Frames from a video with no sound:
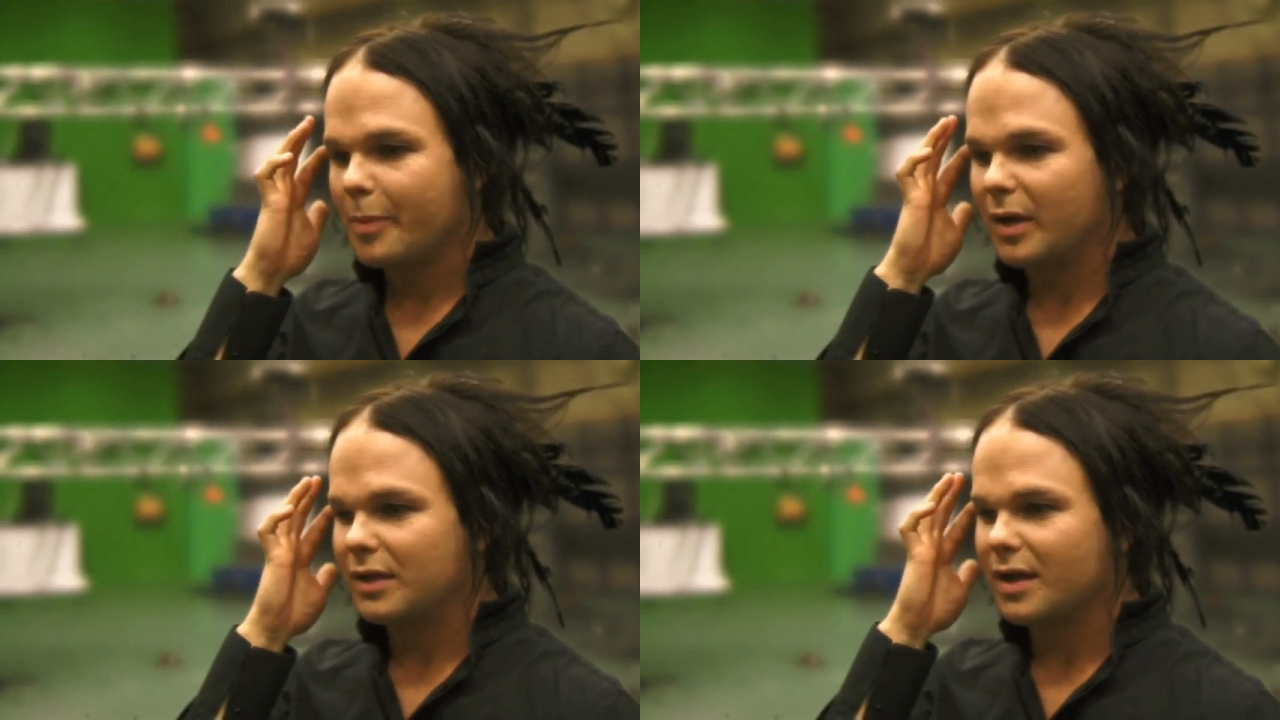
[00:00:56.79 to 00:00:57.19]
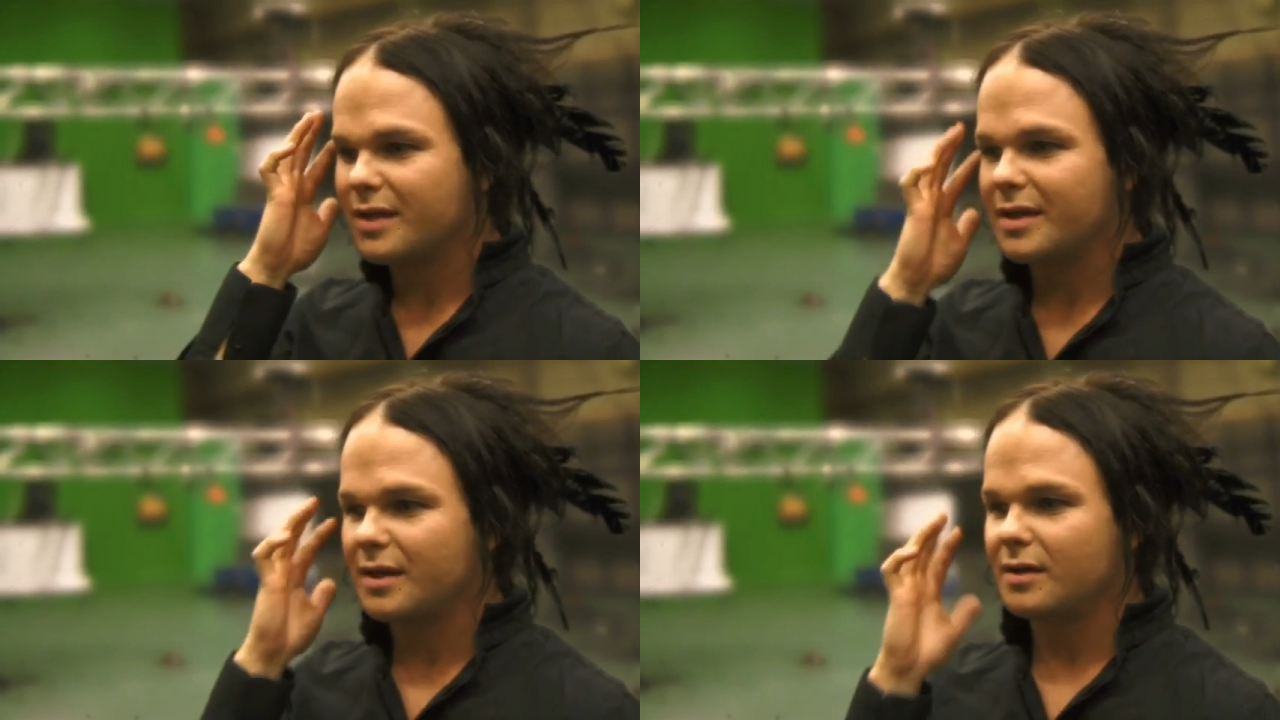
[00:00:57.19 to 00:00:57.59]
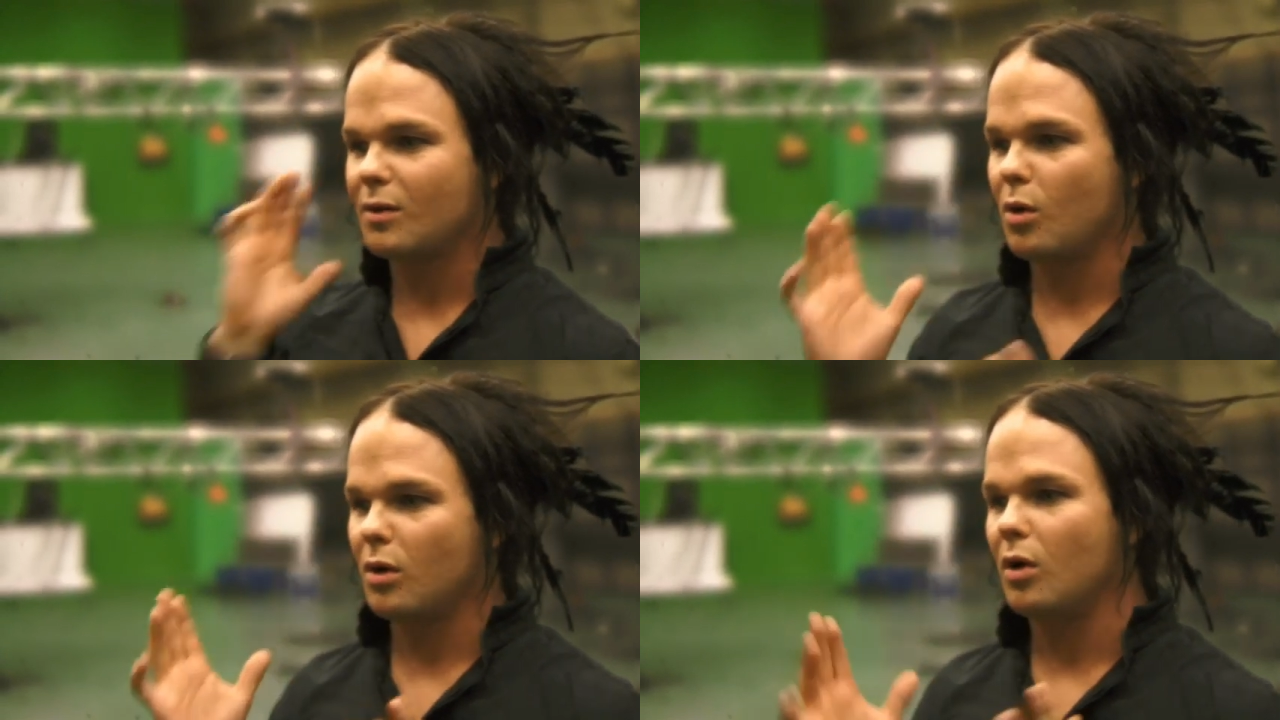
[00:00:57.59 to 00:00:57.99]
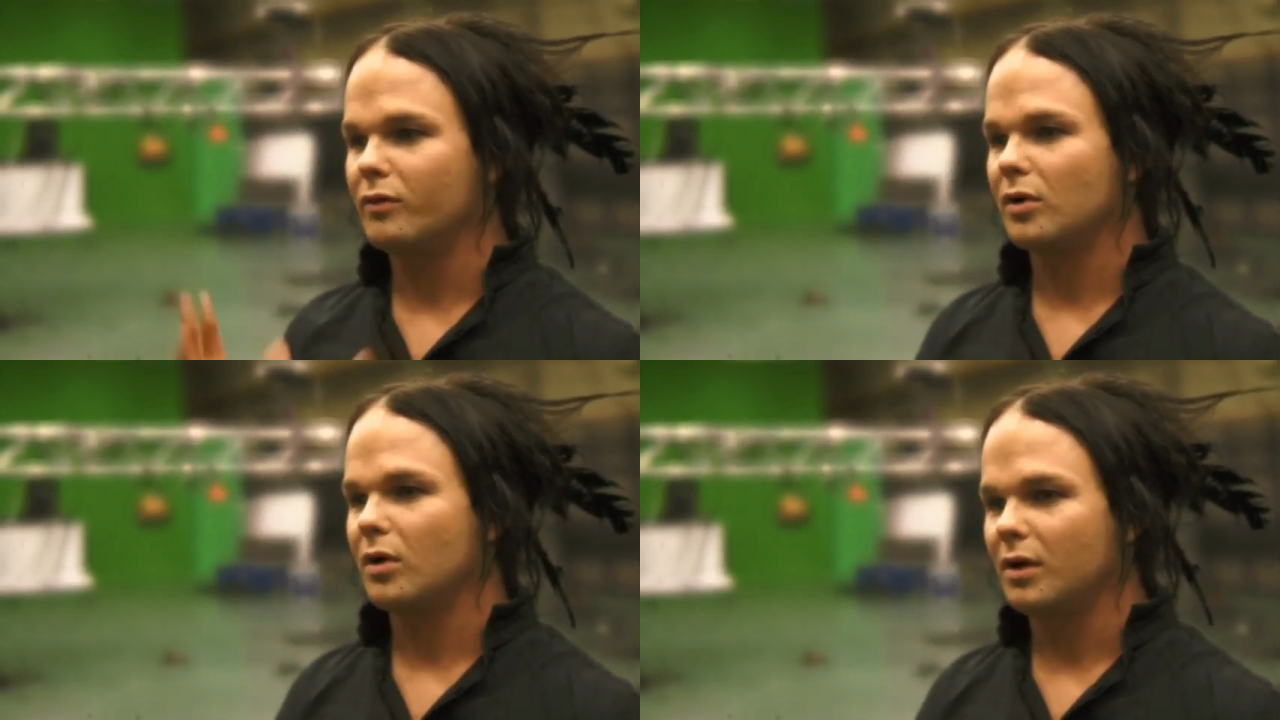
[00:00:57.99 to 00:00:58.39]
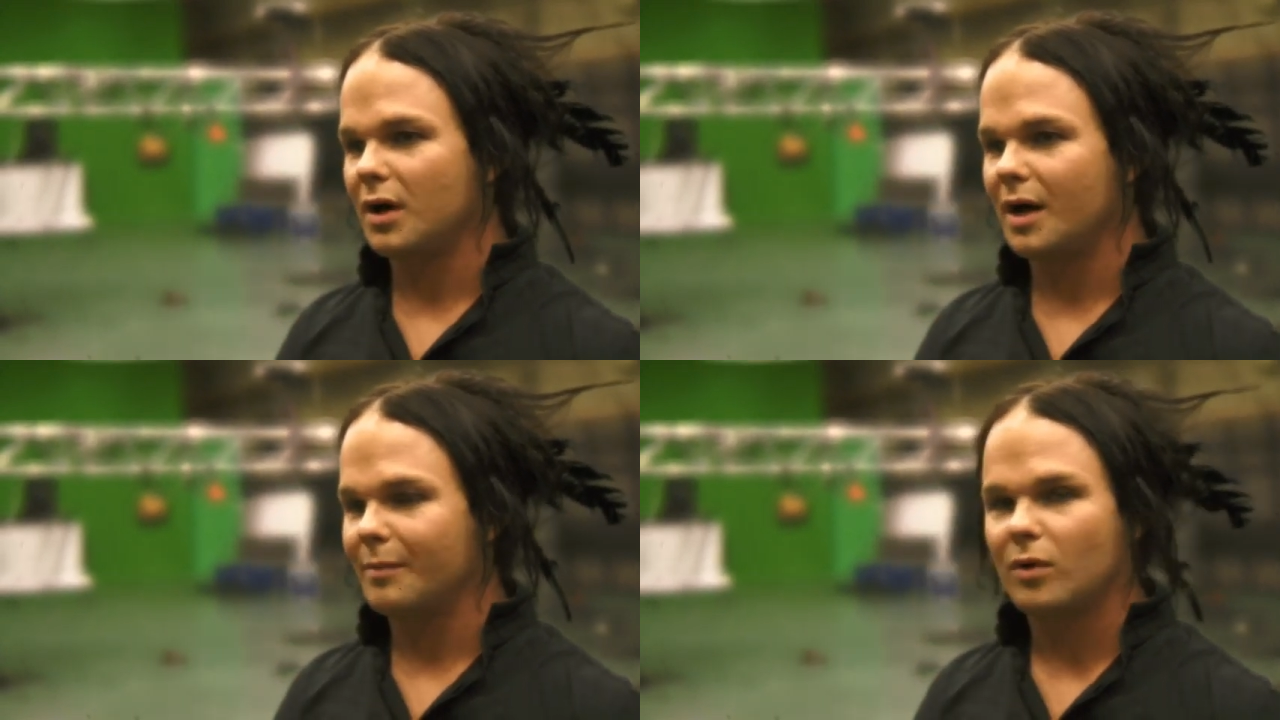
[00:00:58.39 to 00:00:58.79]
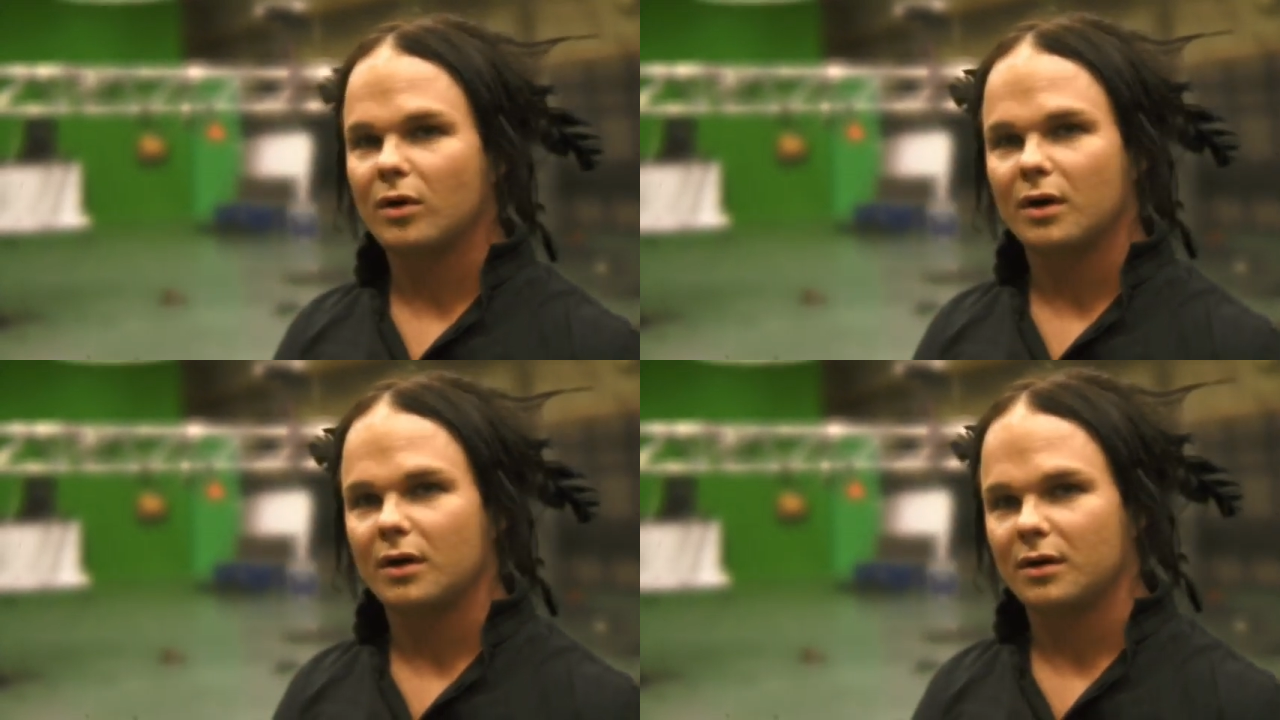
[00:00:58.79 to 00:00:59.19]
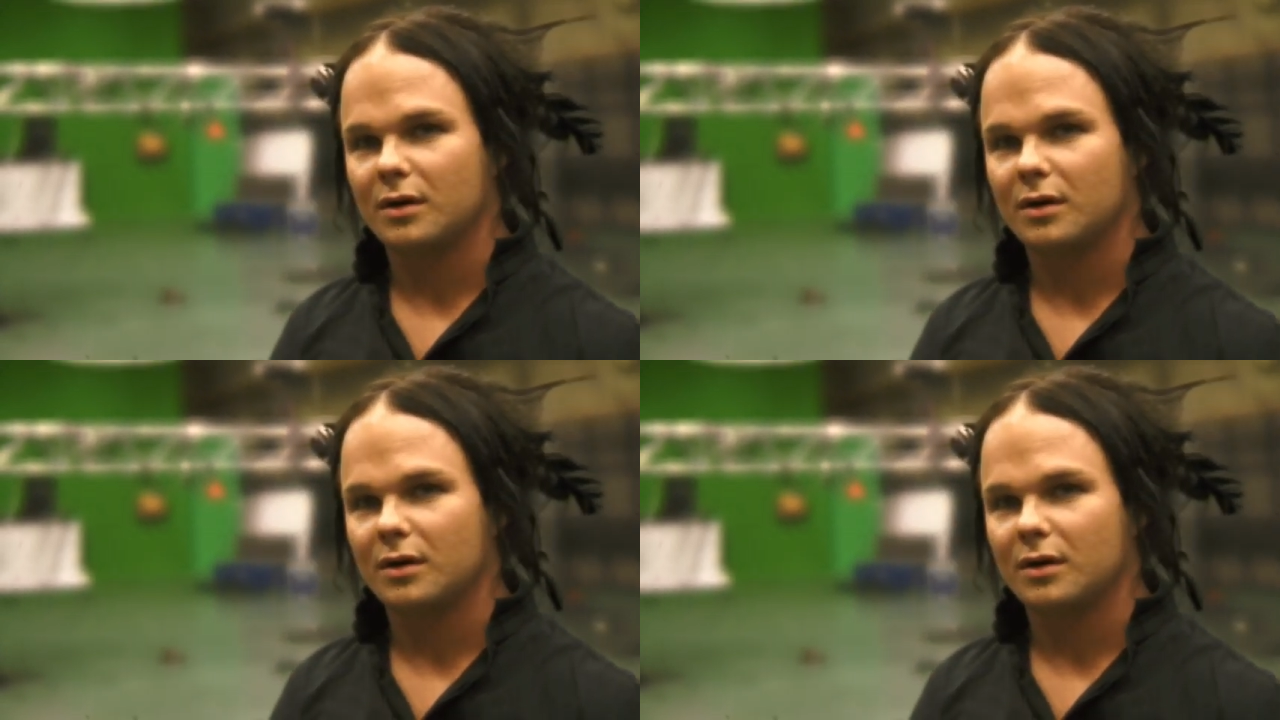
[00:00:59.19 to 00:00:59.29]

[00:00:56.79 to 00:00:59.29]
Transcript: But I think overall I'm more